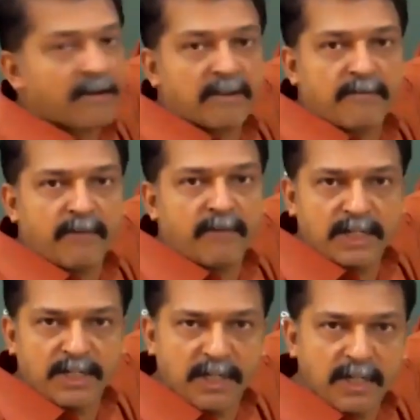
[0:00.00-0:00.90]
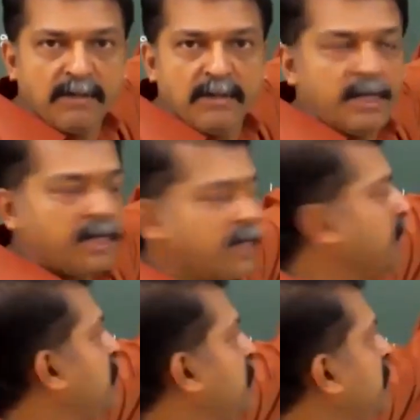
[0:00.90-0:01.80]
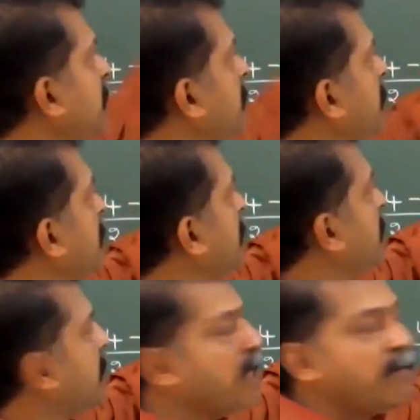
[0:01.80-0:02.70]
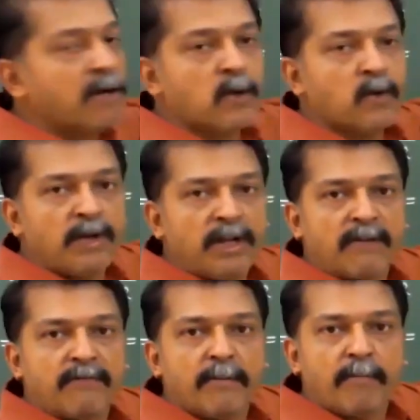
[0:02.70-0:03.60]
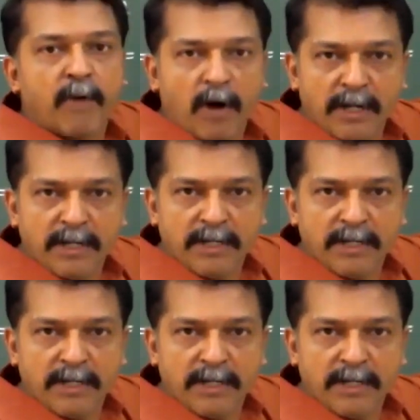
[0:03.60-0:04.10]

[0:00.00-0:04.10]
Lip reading: the function in the neighborhood of a point.